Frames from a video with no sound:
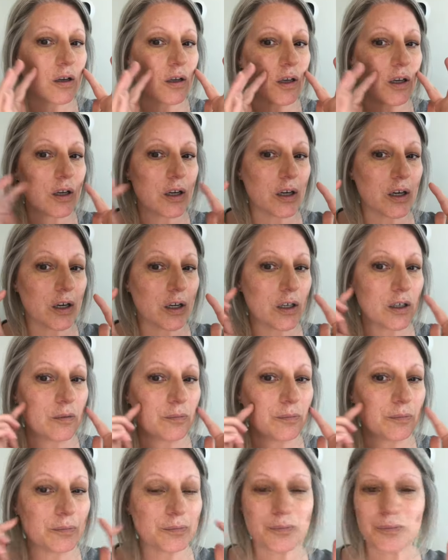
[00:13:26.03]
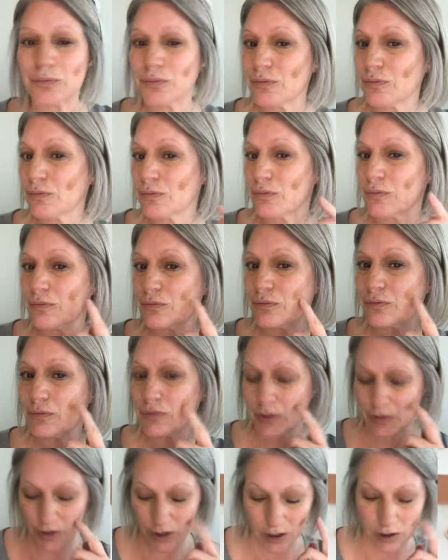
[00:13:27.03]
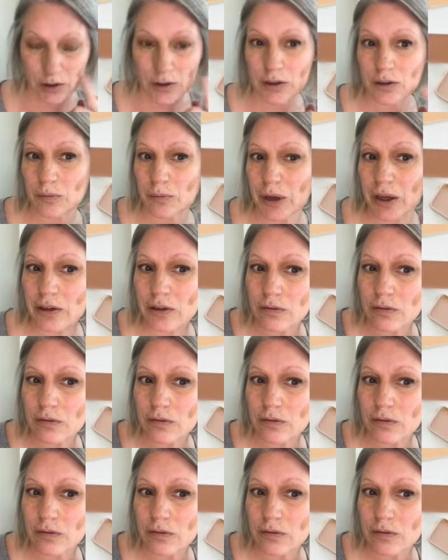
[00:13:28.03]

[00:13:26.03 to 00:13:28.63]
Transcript: here. Got a little bit.